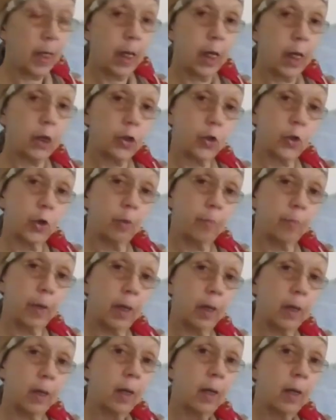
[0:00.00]
It should
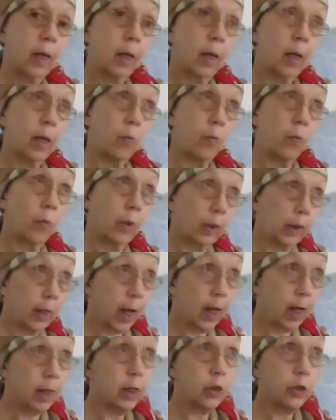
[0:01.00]
be
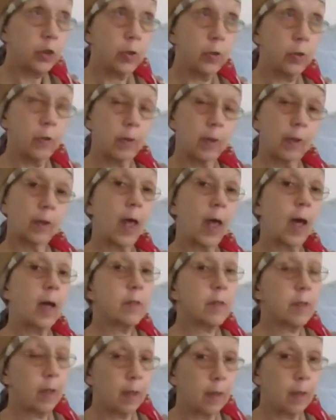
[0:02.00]
related to the
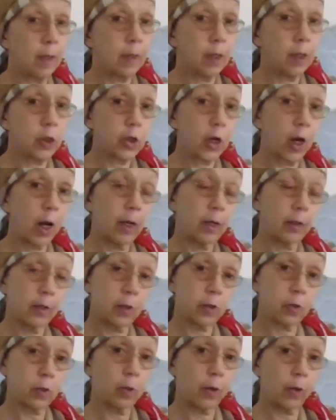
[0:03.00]
lesson that the child
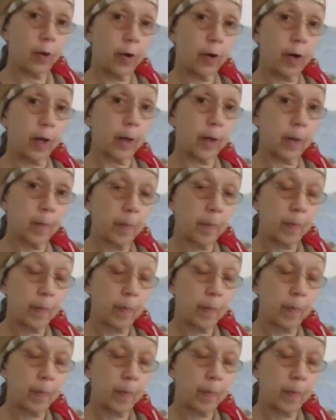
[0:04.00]
is learning.